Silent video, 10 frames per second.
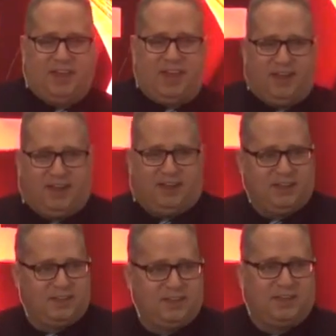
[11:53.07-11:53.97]
and
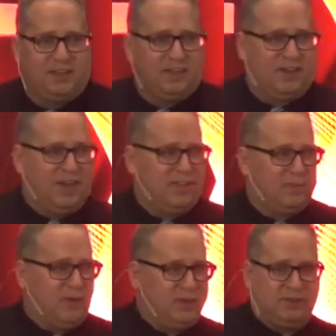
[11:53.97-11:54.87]

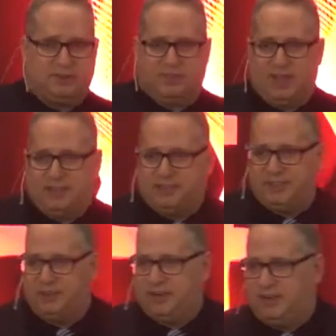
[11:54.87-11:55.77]
another one who's a
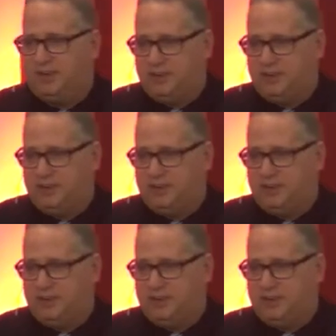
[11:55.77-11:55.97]
volunteer.